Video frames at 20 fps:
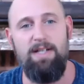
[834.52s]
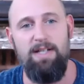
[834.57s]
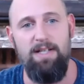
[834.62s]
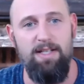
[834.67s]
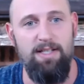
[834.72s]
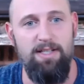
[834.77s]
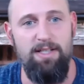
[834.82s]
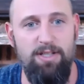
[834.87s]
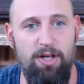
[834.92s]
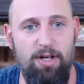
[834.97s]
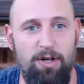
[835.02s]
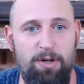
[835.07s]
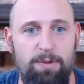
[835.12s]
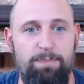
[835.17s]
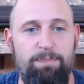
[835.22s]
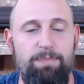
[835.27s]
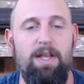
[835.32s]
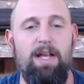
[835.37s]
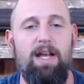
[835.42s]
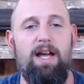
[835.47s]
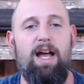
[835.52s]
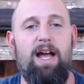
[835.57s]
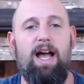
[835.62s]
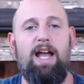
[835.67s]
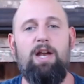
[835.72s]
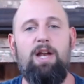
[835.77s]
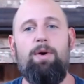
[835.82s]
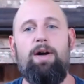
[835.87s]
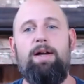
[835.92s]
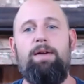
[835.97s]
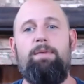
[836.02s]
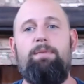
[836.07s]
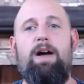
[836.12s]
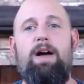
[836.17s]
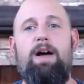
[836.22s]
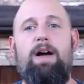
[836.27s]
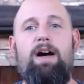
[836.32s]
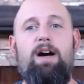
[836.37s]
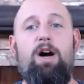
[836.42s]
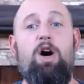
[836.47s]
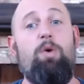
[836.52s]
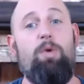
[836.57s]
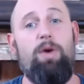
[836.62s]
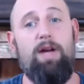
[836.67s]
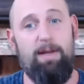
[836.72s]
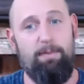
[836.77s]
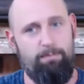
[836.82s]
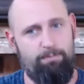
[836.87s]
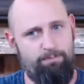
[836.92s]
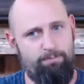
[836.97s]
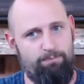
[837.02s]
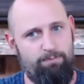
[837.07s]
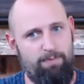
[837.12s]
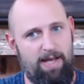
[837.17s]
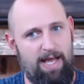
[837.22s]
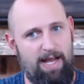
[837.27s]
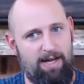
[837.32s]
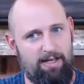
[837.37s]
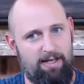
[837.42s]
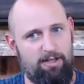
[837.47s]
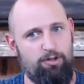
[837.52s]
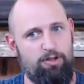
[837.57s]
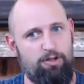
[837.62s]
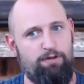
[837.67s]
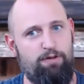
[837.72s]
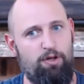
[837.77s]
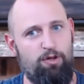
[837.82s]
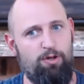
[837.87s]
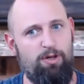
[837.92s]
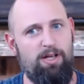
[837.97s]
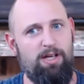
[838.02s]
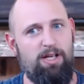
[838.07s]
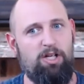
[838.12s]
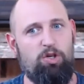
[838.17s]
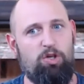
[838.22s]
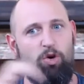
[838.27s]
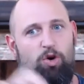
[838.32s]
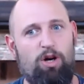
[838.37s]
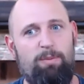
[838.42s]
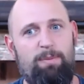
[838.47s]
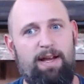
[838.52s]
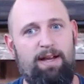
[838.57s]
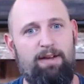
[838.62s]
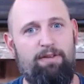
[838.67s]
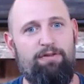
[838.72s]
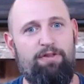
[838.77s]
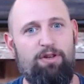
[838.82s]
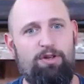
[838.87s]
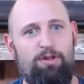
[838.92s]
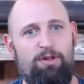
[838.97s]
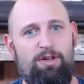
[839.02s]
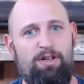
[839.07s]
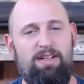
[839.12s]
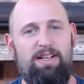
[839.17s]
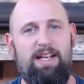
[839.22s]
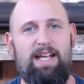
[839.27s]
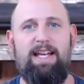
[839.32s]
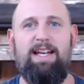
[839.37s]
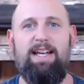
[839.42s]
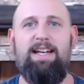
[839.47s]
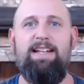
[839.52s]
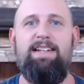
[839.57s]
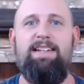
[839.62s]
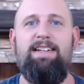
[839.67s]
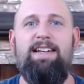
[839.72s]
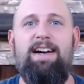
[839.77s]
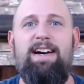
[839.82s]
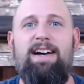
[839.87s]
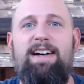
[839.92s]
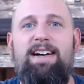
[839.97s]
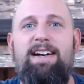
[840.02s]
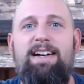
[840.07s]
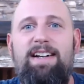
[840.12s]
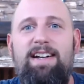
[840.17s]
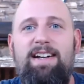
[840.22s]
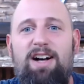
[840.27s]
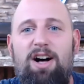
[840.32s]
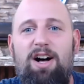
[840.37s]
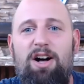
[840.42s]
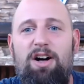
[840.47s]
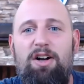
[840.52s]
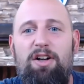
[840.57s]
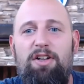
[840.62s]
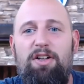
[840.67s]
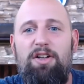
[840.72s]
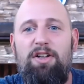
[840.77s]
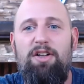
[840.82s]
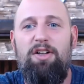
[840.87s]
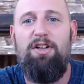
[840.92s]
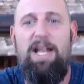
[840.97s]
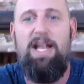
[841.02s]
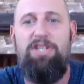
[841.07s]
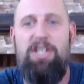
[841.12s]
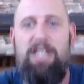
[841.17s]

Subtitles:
So anyway, and it includes food, gourmet food, and all the magic